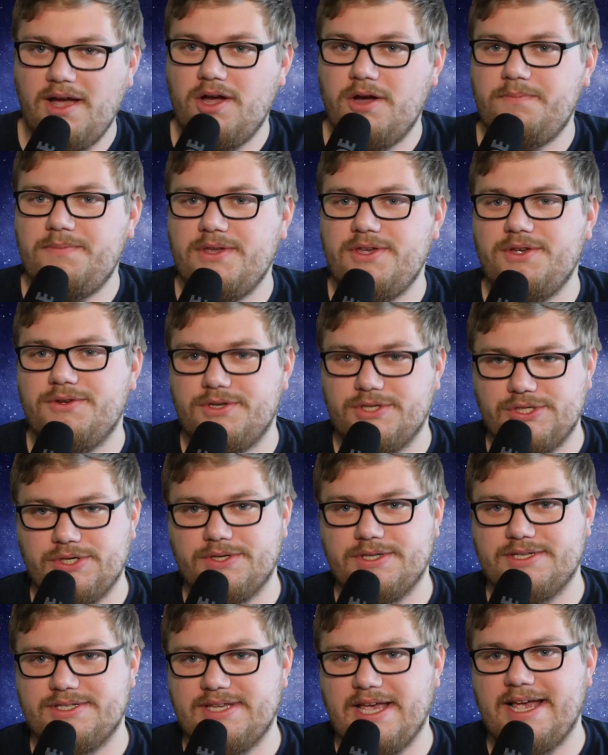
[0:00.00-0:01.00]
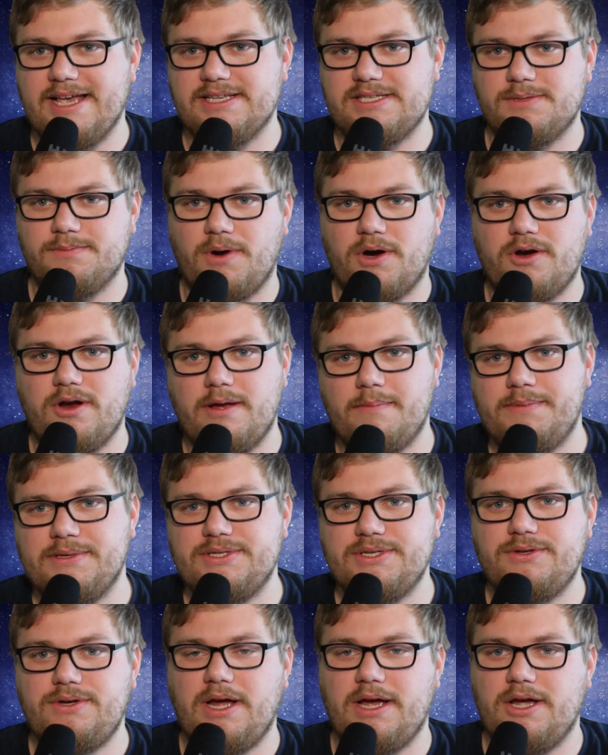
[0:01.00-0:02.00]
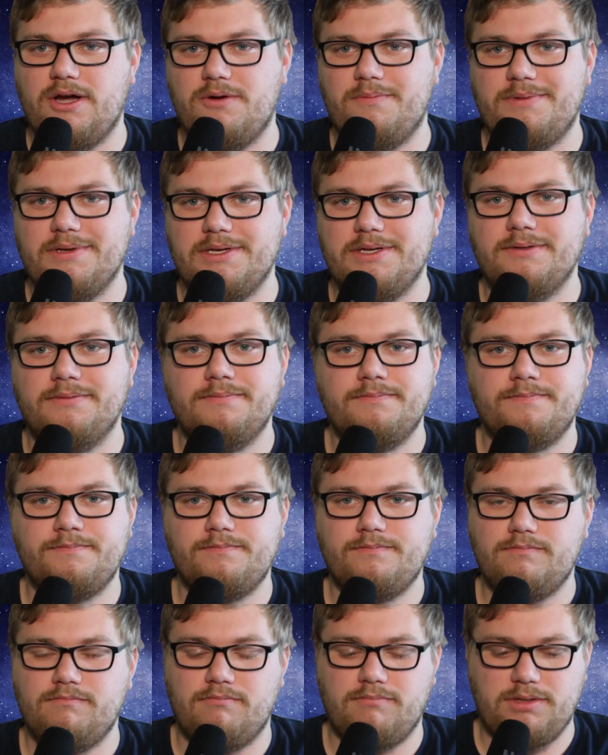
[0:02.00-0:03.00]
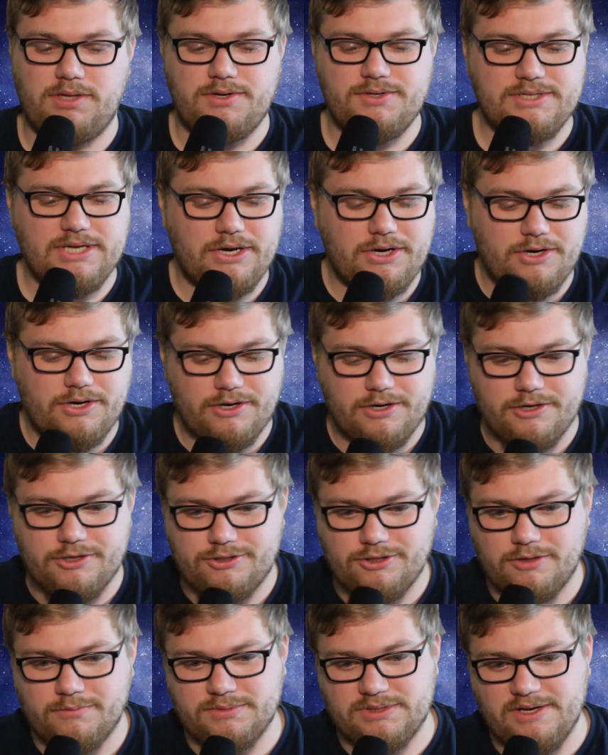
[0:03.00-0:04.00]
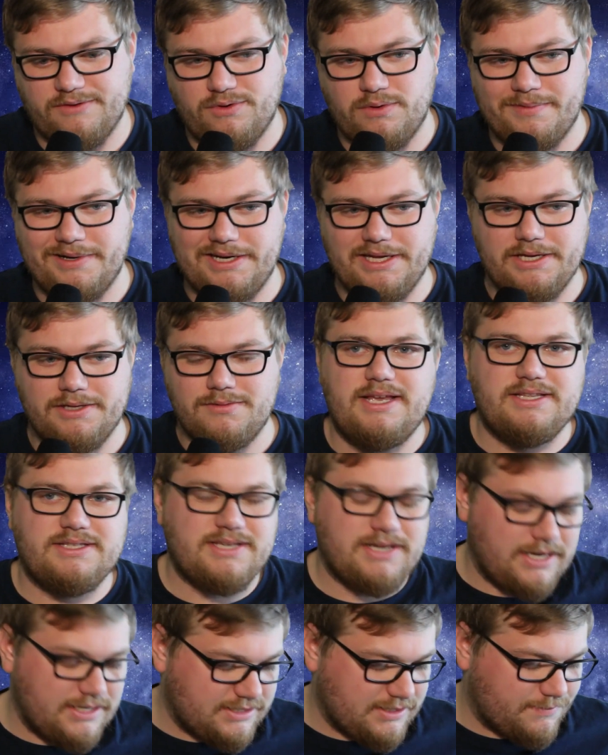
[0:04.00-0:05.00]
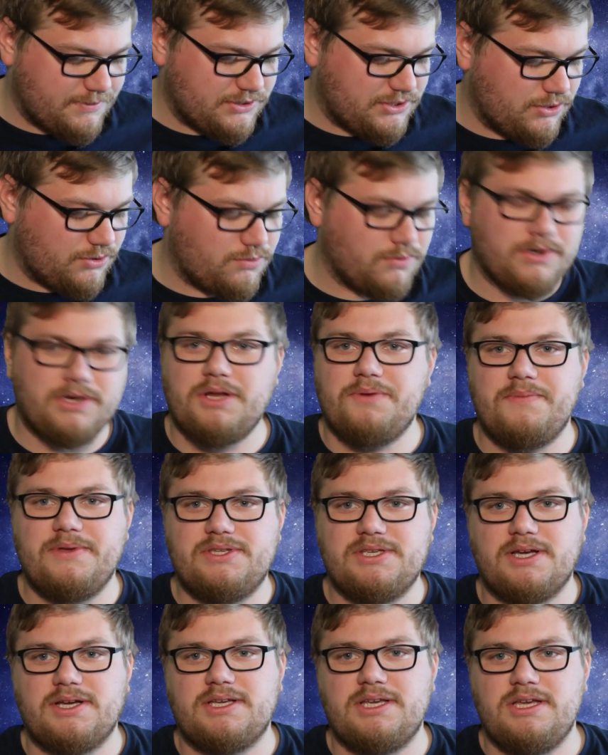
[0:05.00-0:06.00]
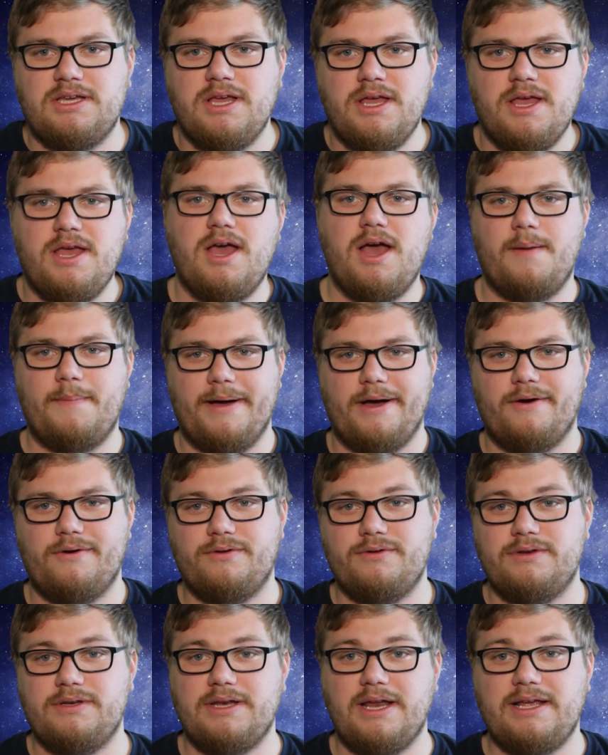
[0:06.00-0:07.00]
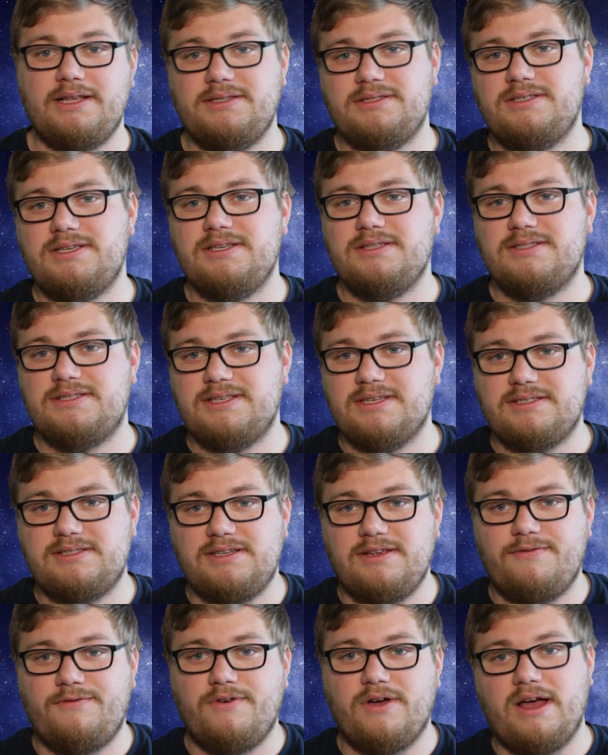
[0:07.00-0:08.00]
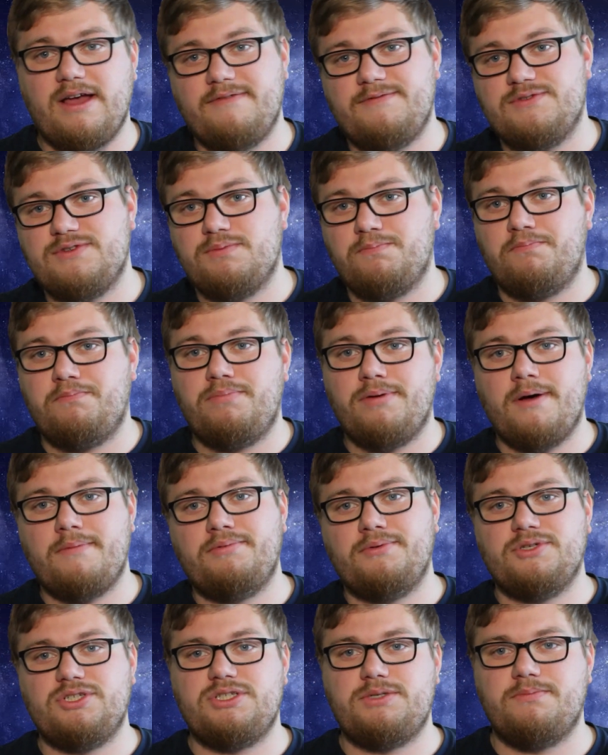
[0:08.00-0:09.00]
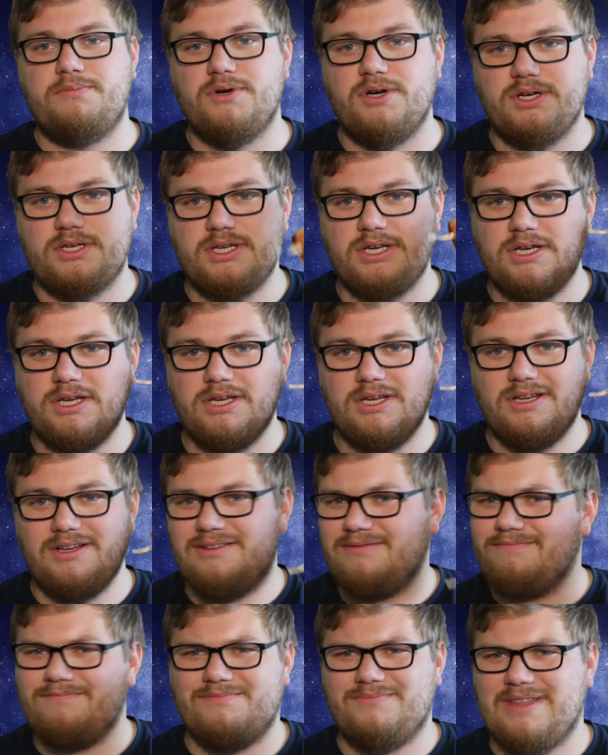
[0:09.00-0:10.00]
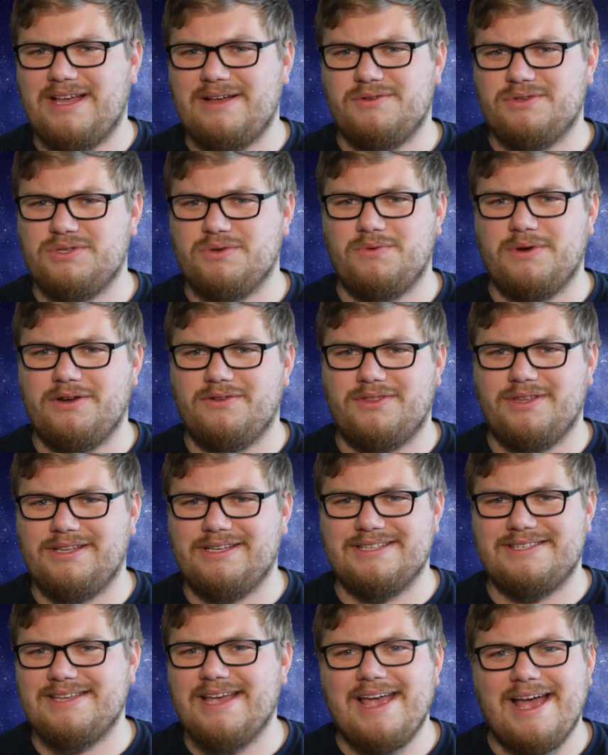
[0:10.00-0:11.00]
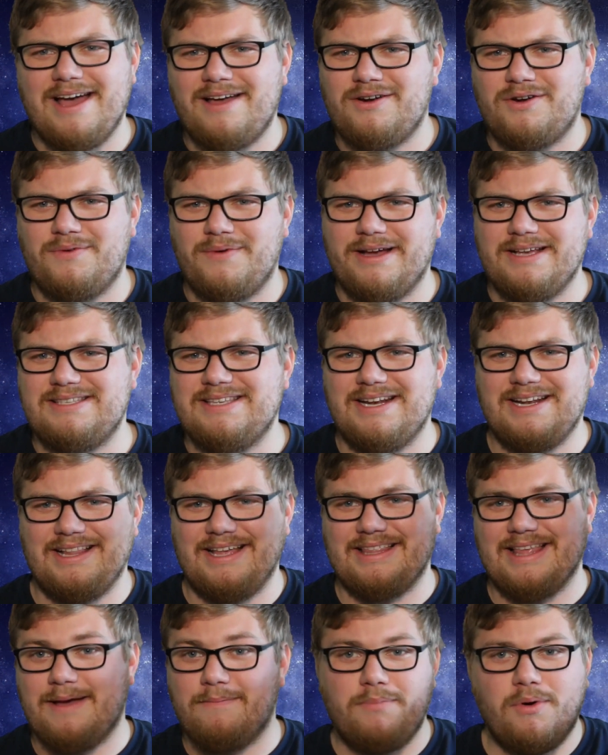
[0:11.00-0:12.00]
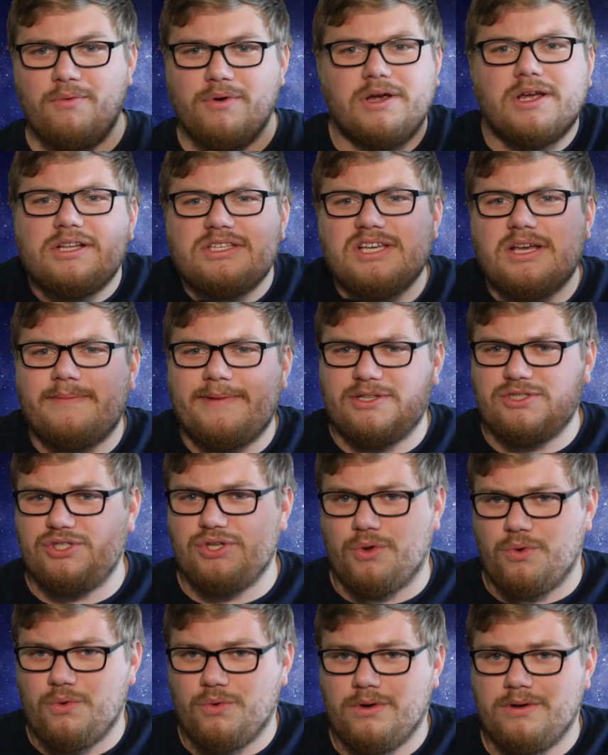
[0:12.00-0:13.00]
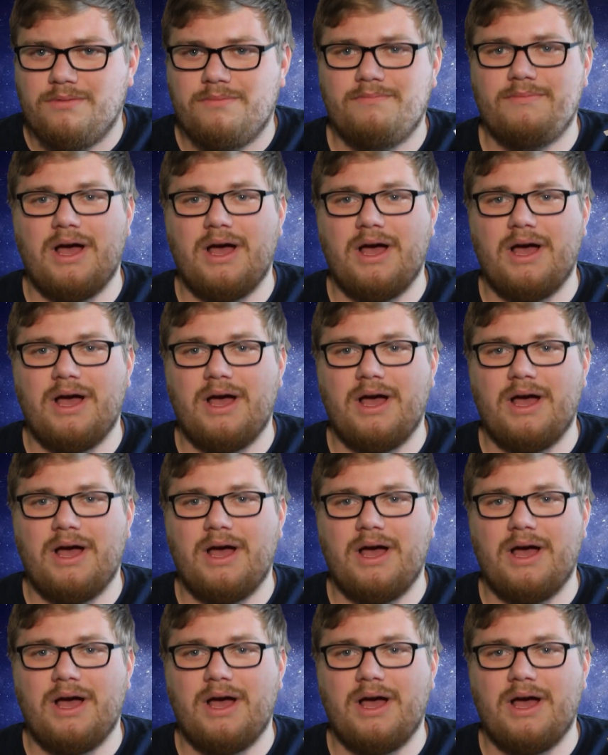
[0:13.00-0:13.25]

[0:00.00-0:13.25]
hope that you enjoy this ASMR episode. I hope it blows out your eardrums, everybody. In today's episode, we're going to be talking about 1965's published book. That was a weird thing to say. I don't know why I said it like that. But we're going to talk about Dune,